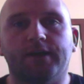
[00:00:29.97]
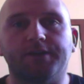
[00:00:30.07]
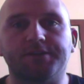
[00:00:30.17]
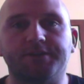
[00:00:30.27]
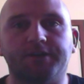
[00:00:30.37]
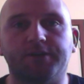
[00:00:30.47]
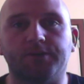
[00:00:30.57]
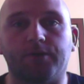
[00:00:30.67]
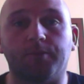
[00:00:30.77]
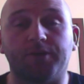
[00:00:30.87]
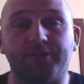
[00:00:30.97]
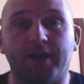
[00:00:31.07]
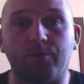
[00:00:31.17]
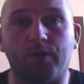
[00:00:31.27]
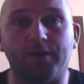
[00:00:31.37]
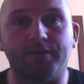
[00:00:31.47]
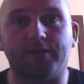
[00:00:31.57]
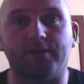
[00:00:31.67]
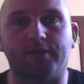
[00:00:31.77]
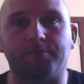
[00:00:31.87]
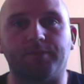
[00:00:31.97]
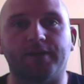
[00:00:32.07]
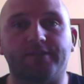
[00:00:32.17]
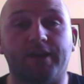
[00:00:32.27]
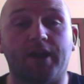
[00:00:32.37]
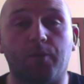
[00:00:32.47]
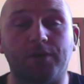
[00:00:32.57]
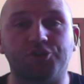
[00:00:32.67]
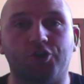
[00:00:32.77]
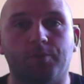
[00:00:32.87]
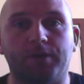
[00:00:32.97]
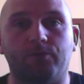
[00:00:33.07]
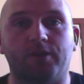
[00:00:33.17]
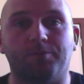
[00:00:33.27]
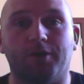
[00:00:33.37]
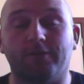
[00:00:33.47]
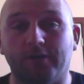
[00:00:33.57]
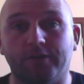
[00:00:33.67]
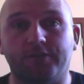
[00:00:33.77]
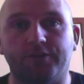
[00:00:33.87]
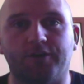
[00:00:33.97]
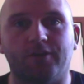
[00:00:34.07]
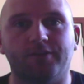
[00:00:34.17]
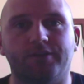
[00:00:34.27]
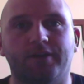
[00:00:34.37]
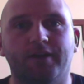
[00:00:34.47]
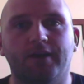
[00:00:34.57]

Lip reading: And so I'm on day one, and yesterday I went shopping with my first $2,